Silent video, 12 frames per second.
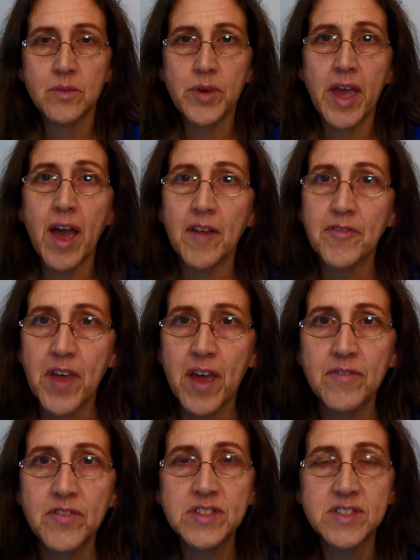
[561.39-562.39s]
We have to
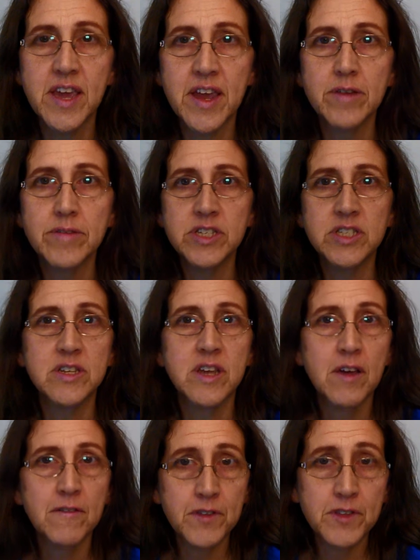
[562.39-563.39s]
have this Aries
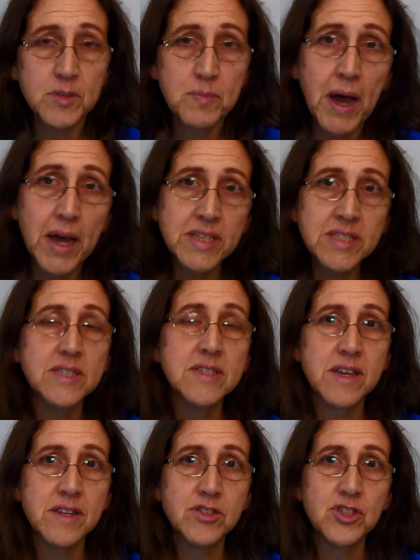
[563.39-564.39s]
for this
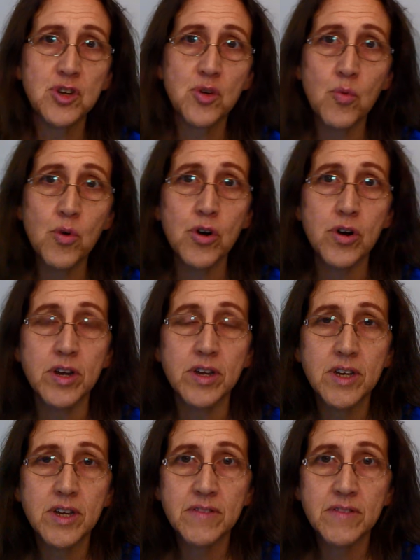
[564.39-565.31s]
Pisces energy to work.